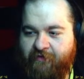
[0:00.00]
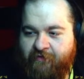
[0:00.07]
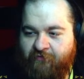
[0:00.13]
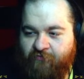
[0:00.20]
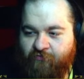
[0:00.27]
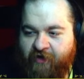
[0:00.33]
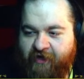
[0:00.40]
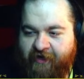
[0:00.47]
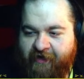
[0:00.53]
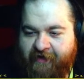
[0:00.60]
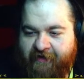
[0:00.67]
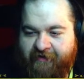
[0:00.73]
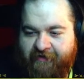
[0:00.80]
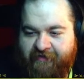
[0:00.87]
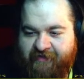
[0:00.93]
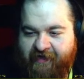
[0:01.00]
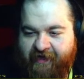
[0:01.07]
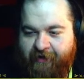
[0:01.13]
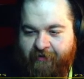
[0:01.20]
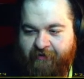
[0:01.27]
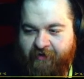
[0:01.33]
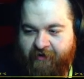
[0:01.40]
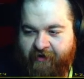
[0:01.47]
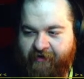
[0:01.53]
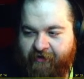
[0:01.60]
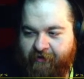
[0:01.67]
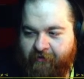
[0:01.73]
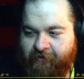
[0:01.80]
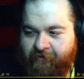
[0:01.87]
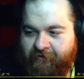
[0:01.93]
ride down, you
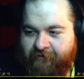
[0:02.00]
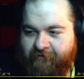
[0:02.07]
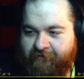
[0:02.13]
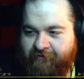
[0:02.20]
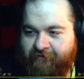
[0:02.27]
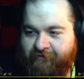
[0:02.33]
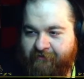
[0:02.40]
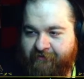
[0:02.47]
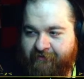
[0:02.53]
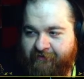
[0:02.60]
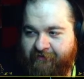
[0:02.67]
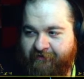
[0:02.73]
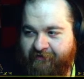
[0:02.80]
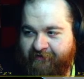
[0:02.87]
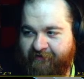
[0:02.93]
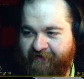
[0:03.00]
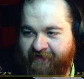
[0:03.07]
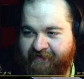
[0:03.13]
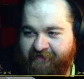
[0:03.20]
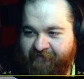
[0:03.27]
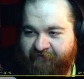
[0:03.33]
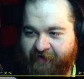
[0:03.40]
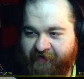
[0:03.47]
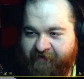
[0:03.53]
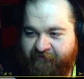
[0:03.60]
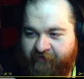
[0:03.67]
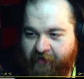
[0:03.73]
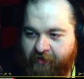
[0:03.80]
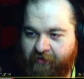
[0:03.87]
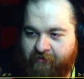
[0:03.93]
know? As in fucking
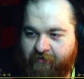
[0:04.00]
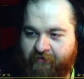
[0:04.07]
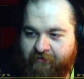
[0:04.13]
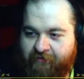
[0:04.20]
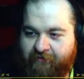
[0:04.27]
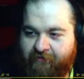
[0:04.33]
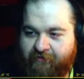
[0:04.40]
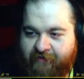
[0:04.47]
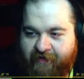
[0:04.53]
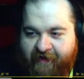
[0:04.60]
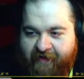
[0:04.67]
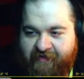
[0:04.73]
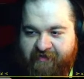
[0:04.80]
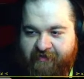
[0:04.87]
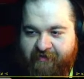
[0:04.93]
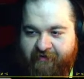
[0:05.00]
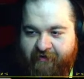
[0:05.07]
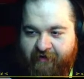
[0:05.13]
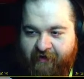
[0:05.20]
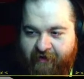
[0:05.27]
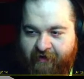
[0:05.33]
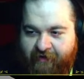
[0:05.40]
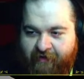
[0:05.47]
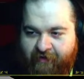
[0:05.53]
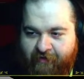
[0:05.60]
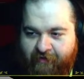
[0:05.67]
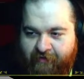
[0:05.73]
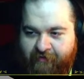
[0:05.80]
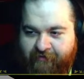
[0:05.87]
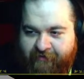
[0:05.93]
fall. As in,
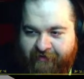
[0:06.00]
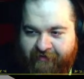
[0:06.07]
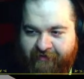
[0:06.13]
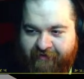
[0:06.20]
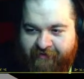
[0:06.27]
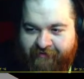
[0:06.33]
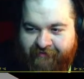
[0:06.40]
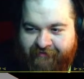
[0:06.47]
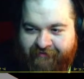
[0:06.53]
you know?